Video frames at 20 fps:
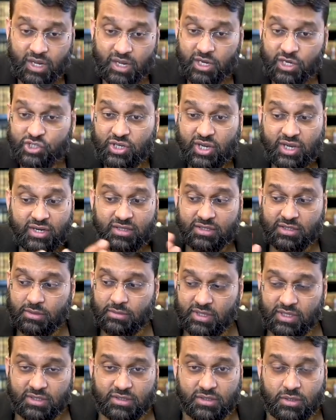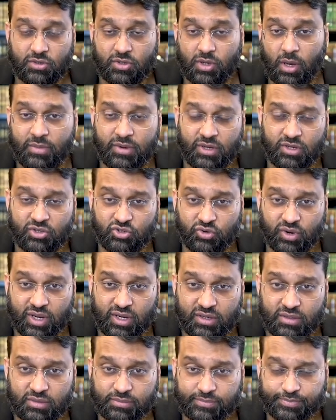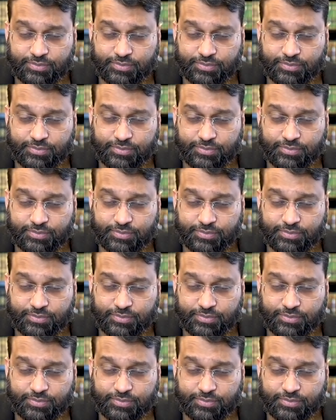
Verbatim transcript: Ash'arism is the dominant trend.